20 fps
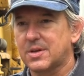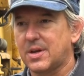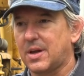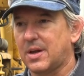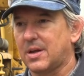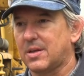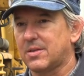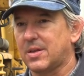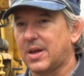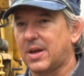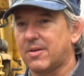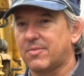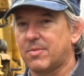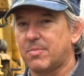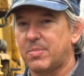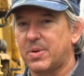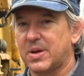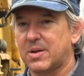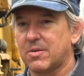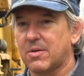and they have a
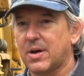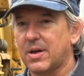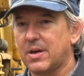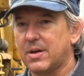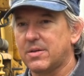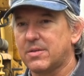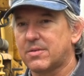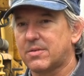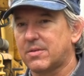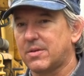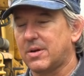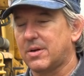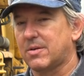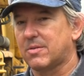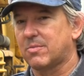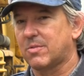big lathe there